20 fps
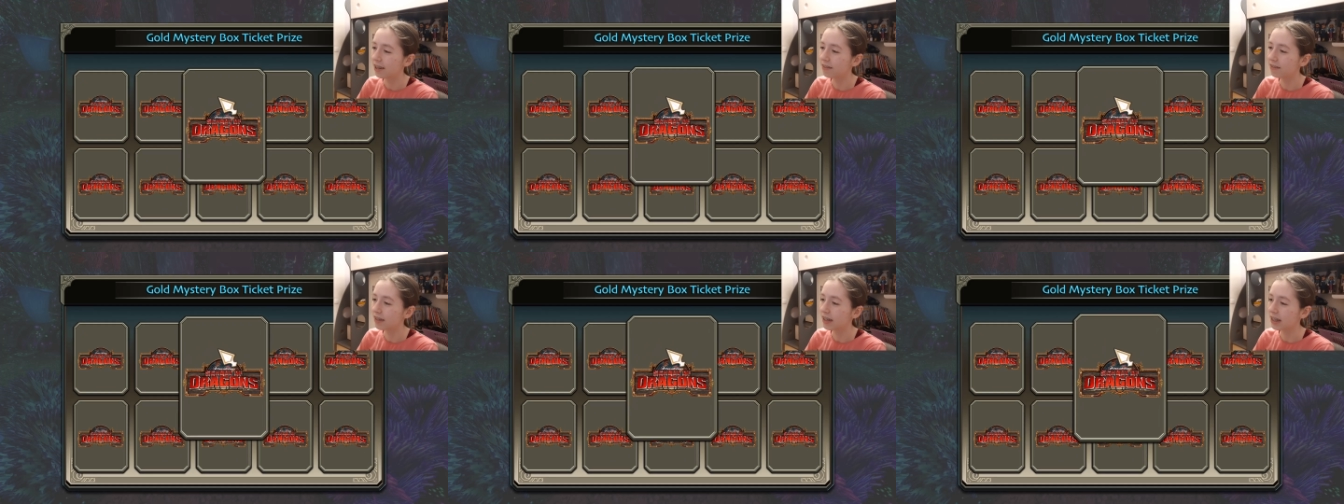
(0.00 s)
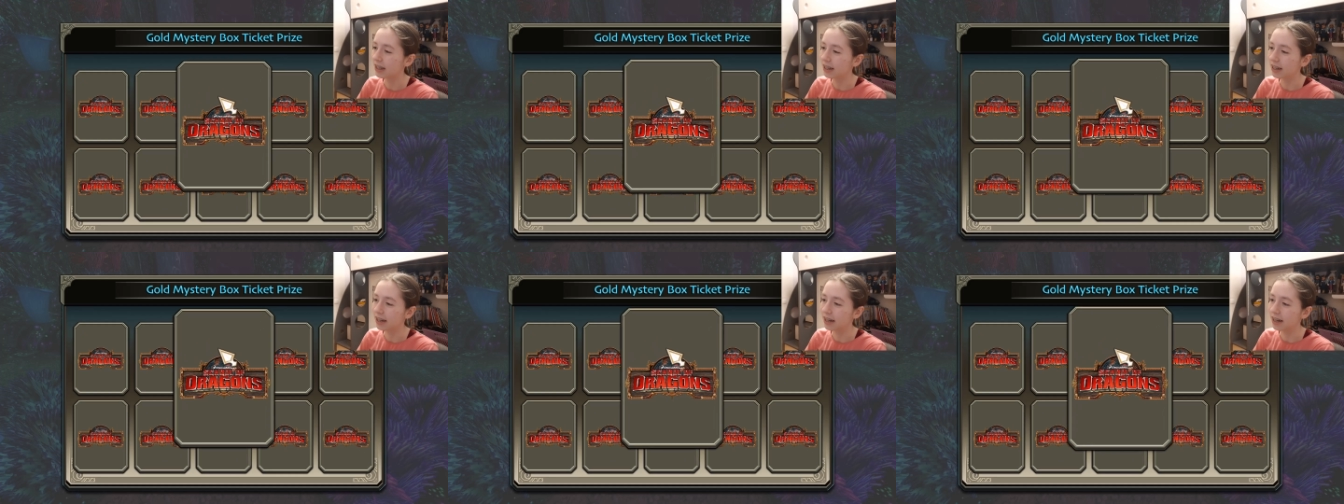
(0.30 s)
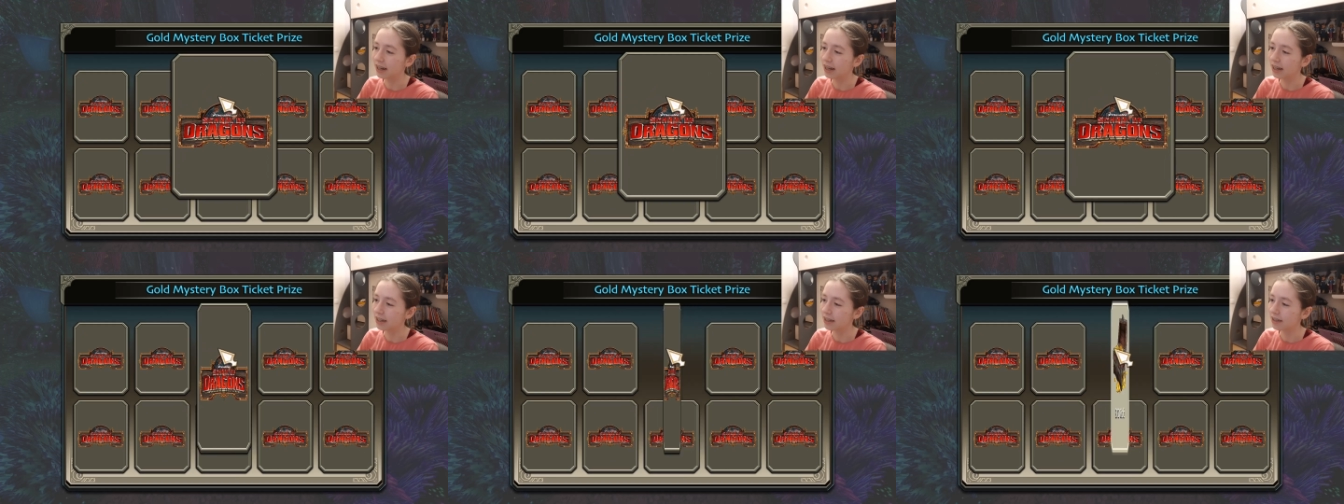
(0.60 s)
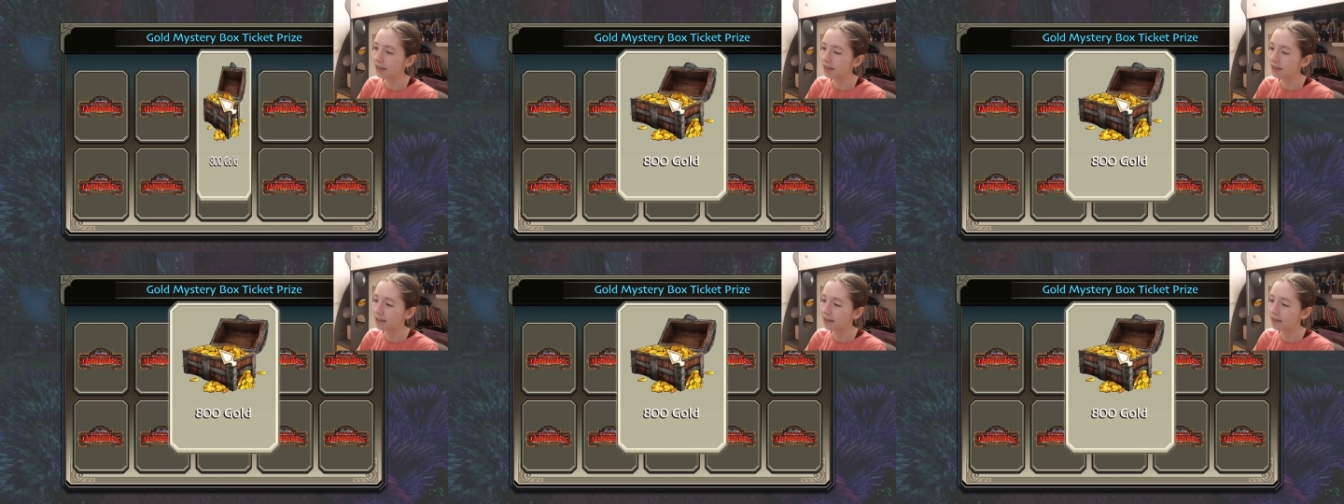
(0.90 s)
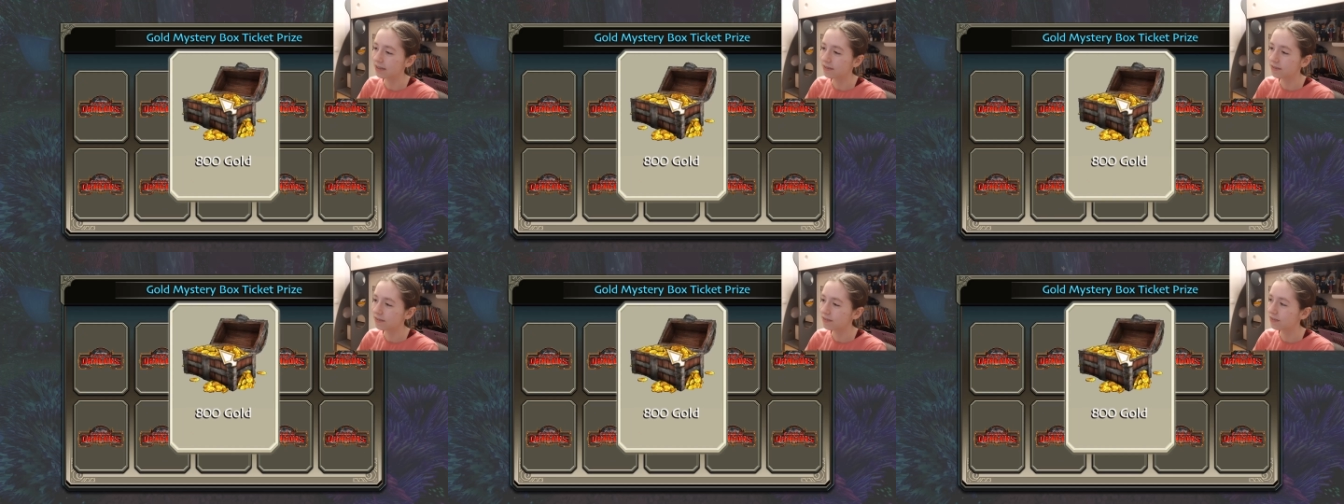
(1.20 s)
oh my god.
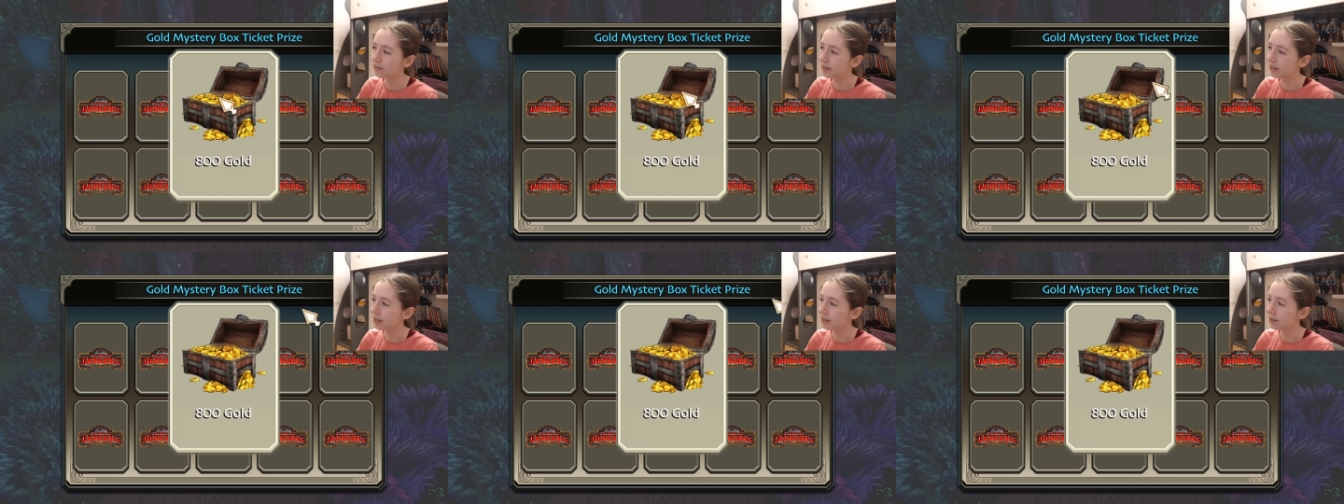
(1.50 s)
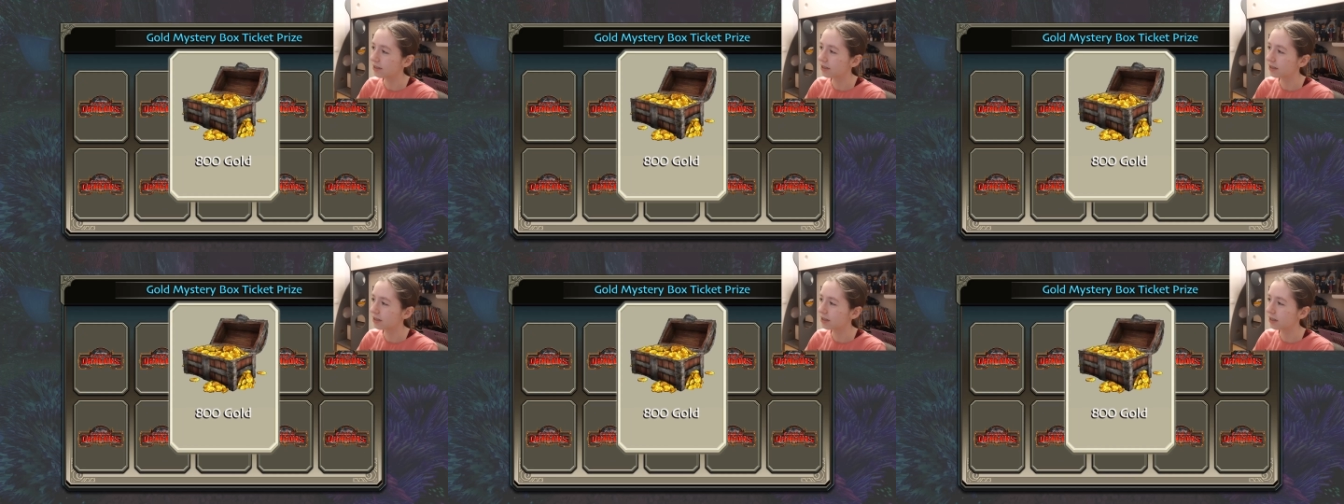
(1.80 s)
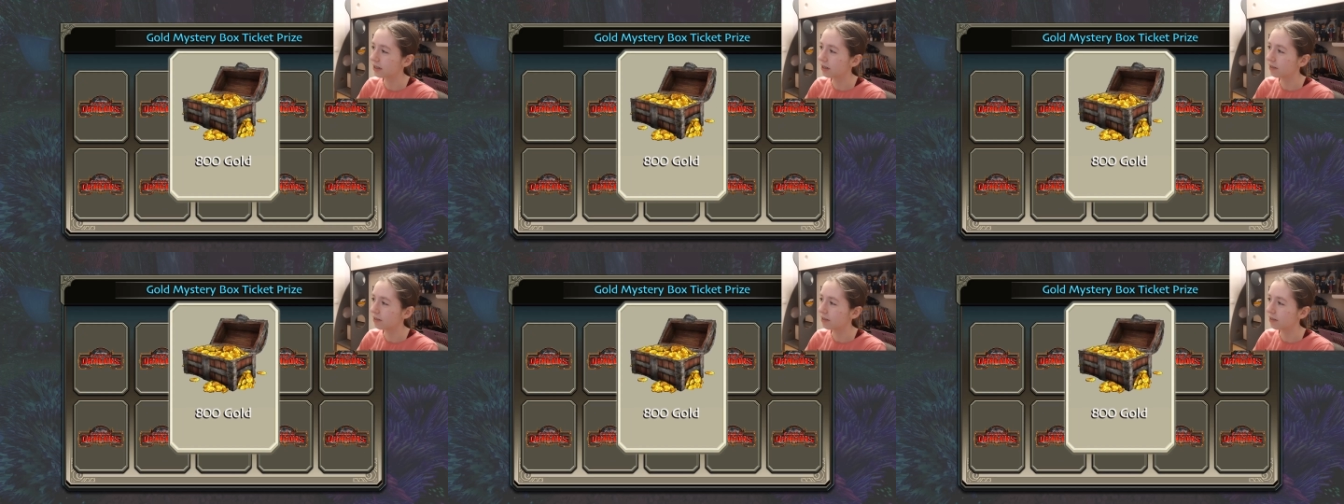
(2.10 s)
Mm, it's just